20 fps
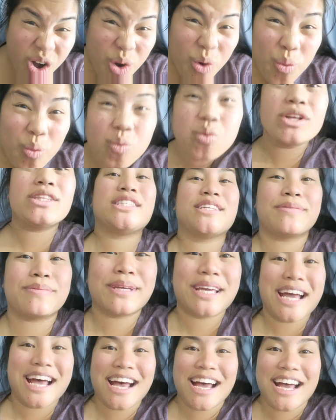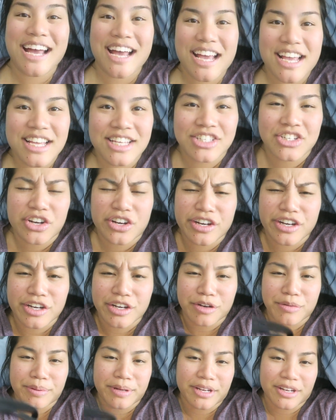What's up guys? Nerdy
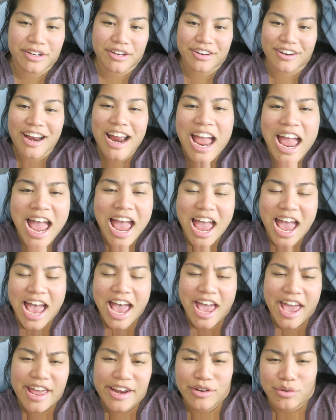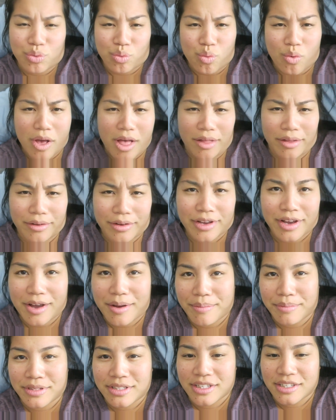Newb here and
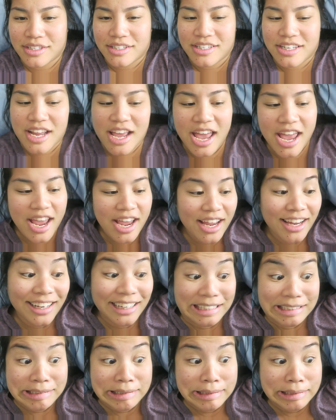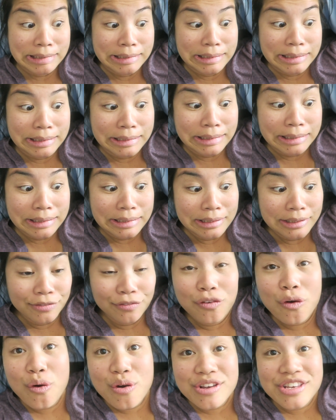welcome. Today,
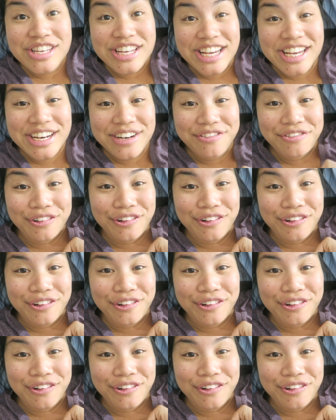14 of